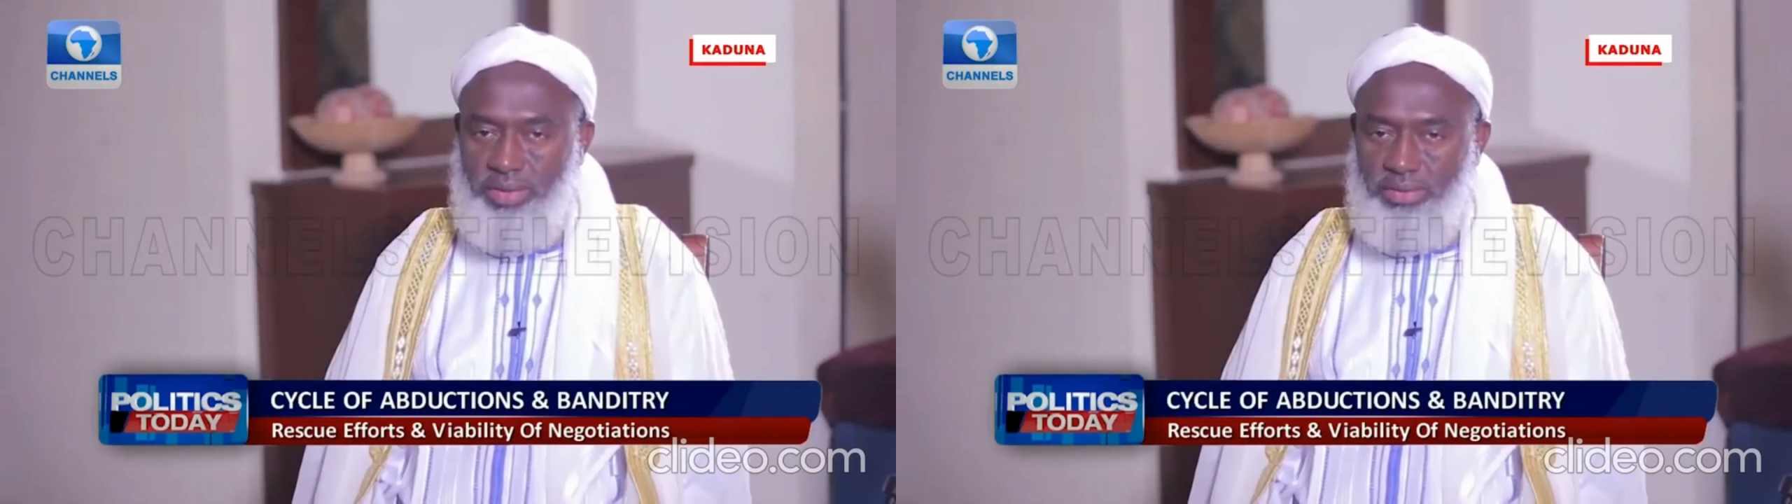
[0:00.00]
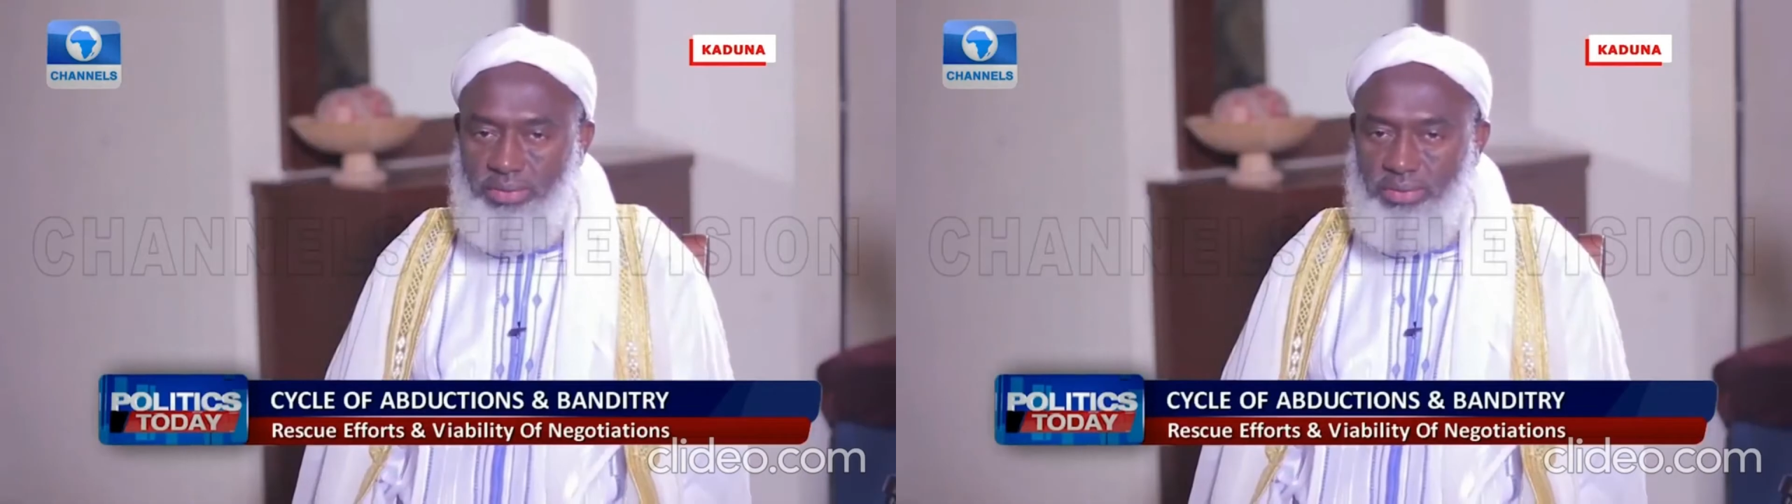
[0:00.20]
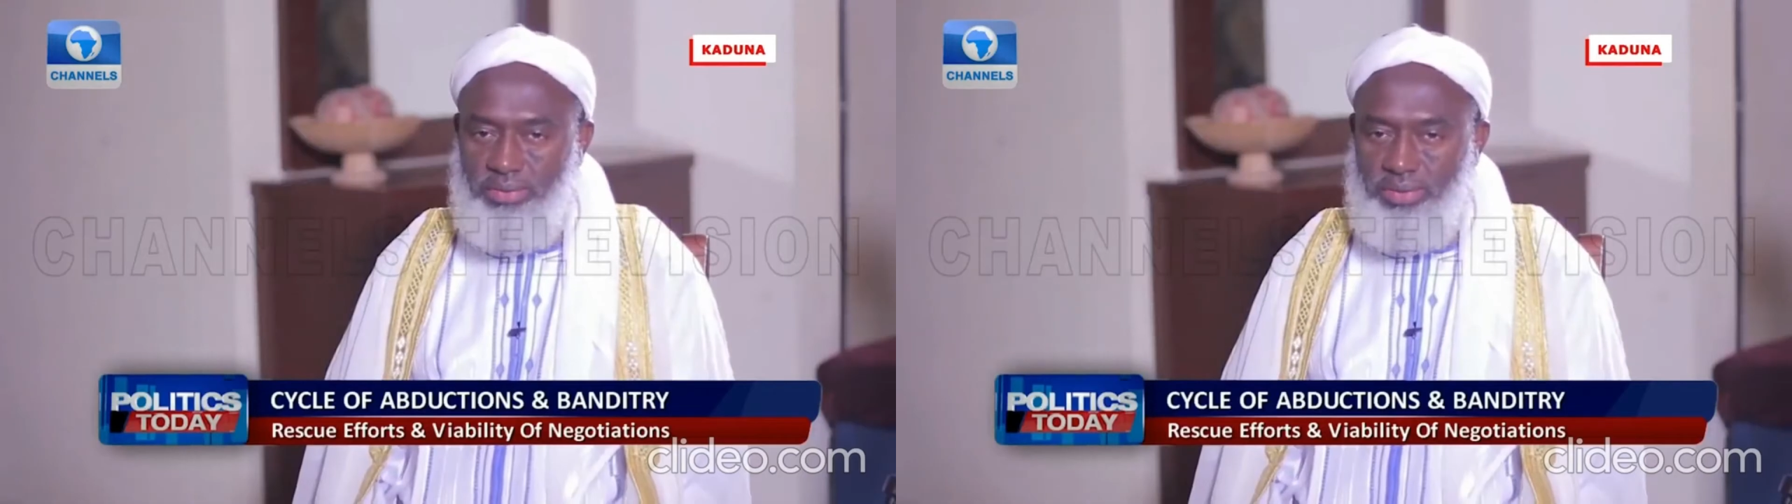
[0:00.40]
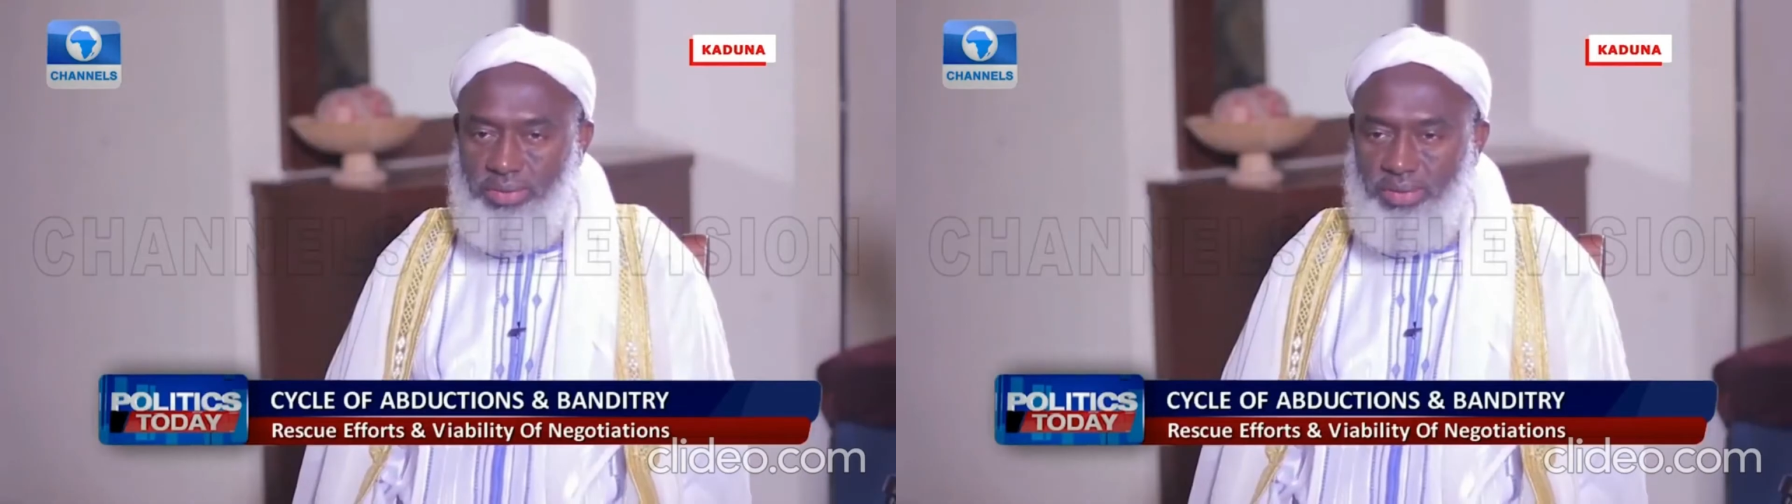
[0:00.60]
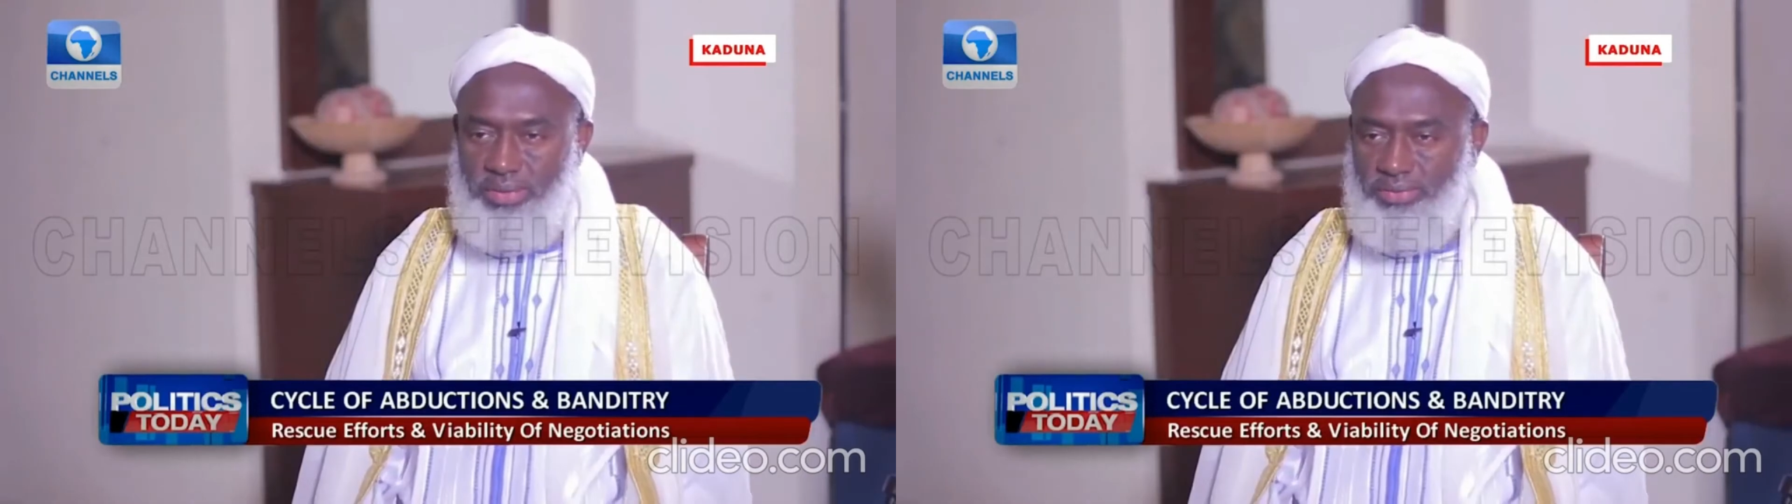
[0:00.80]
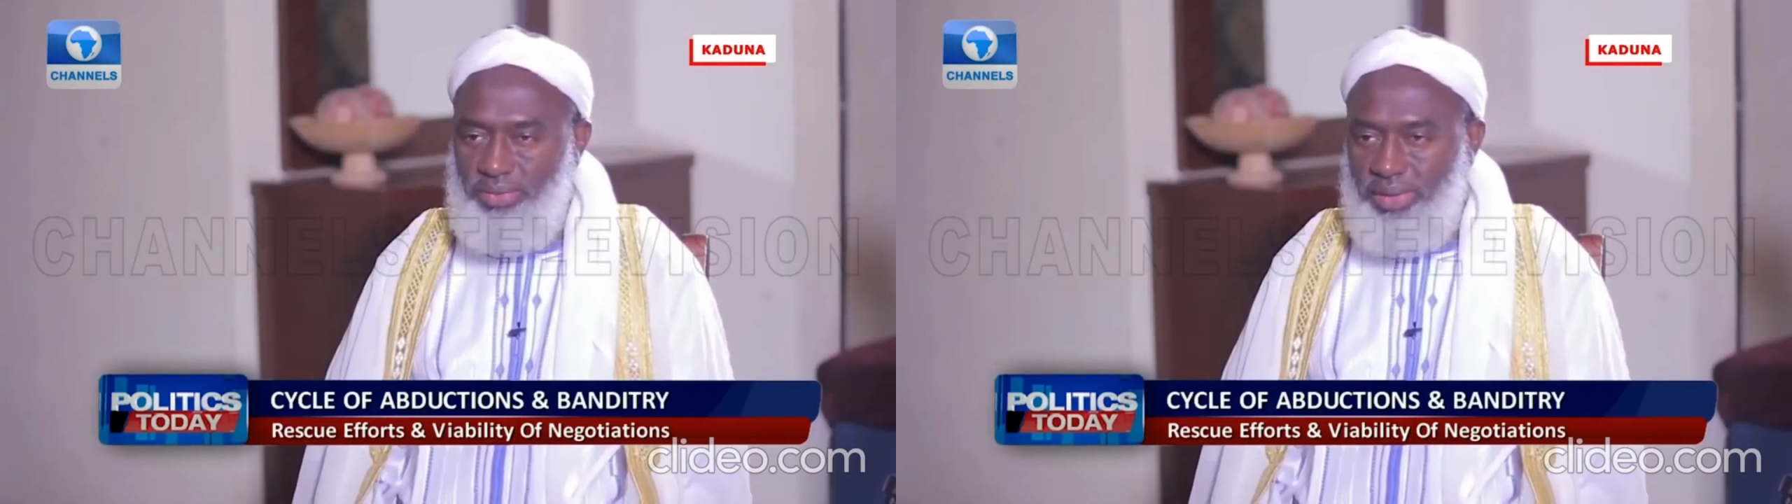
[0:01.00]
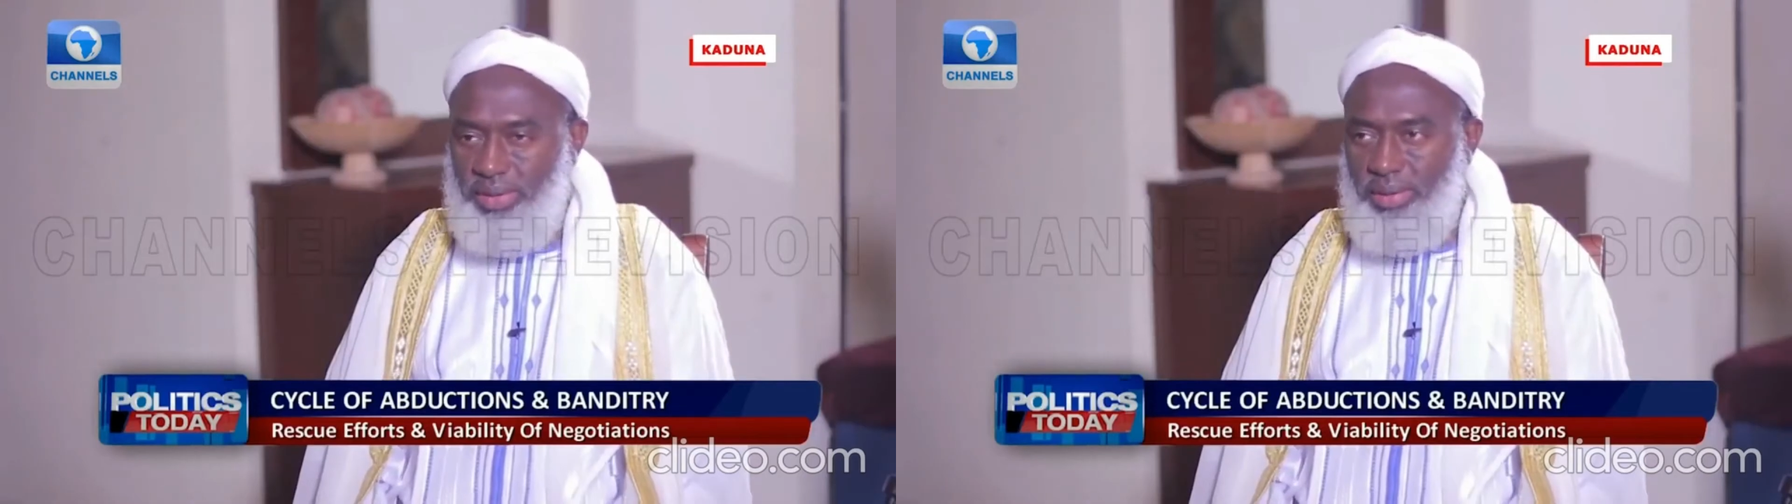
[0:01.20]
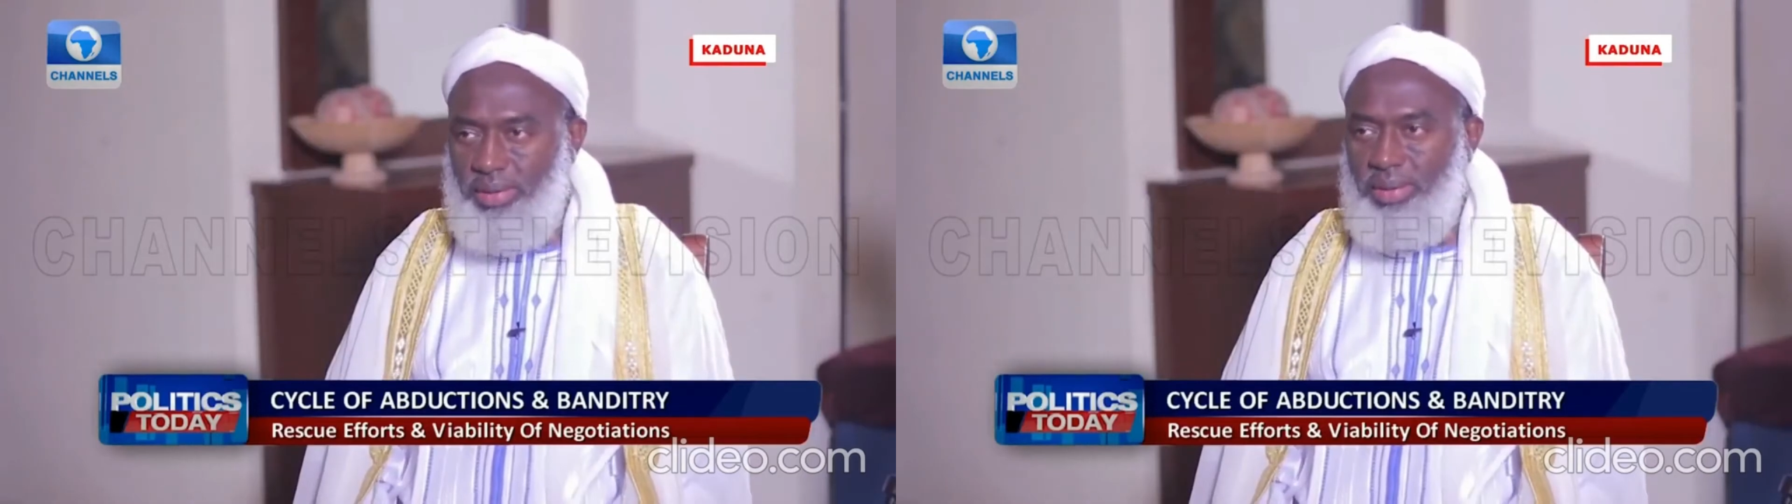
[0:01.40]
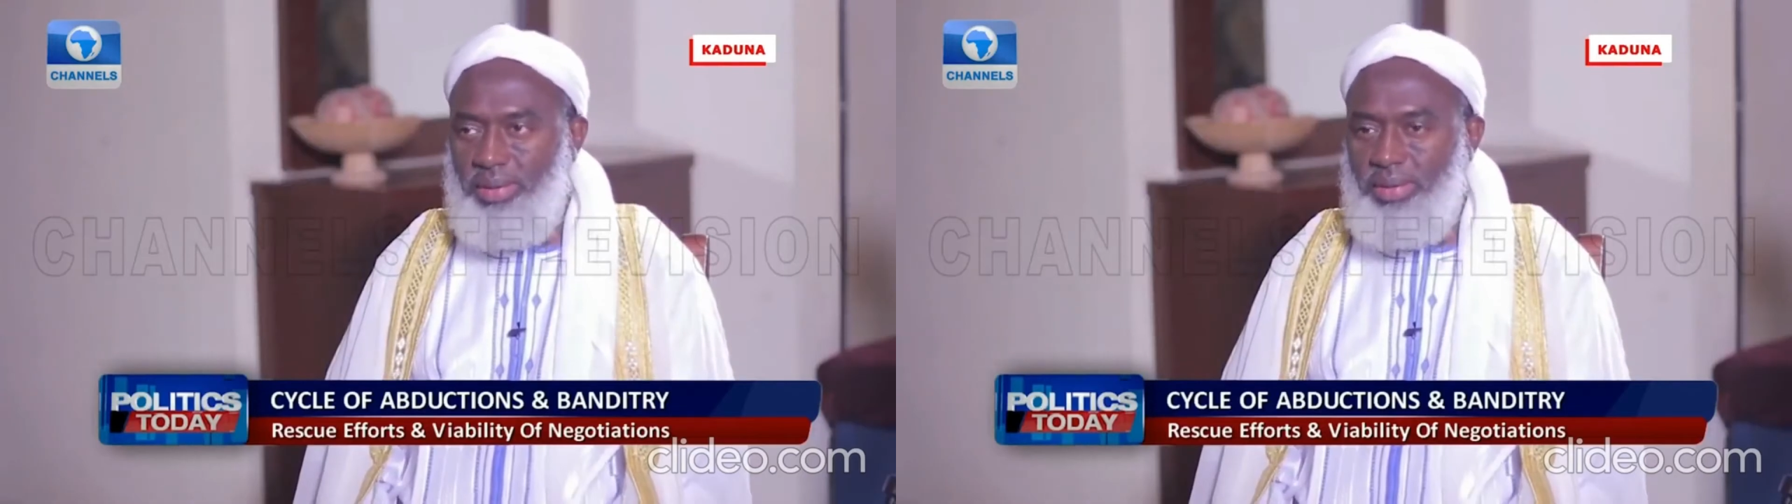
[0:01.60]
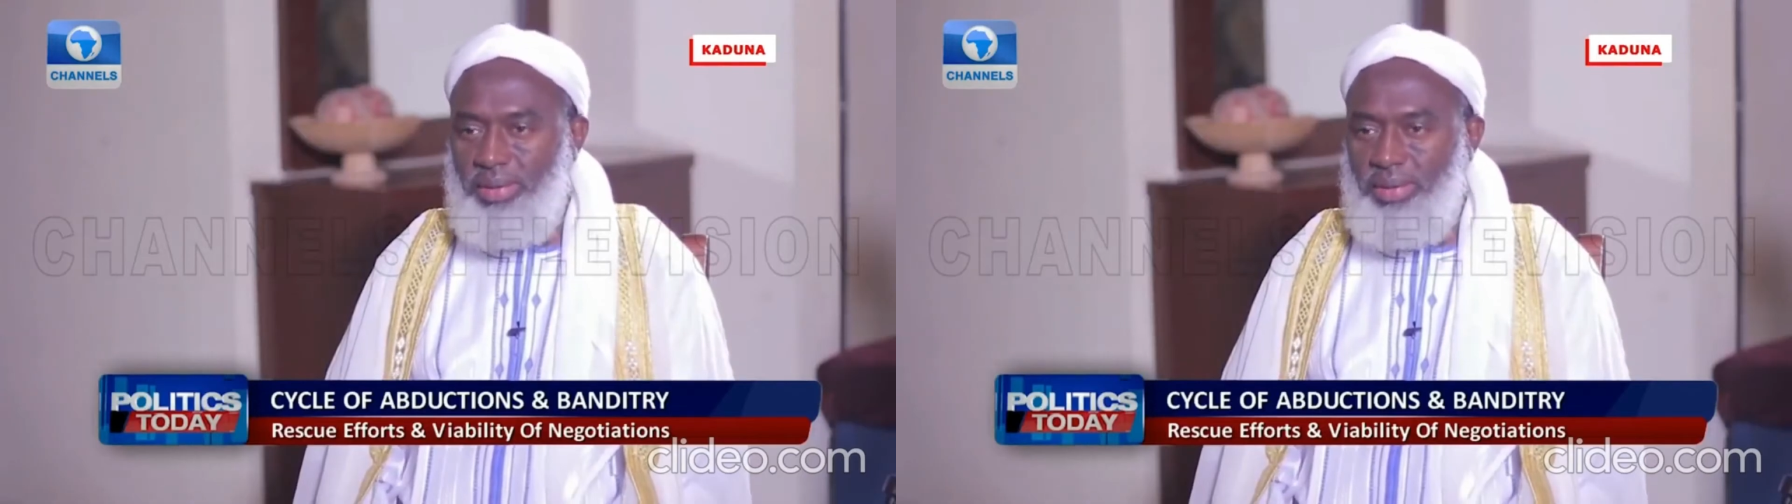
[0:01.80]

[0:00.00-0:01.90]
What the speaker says: trying to see if we can,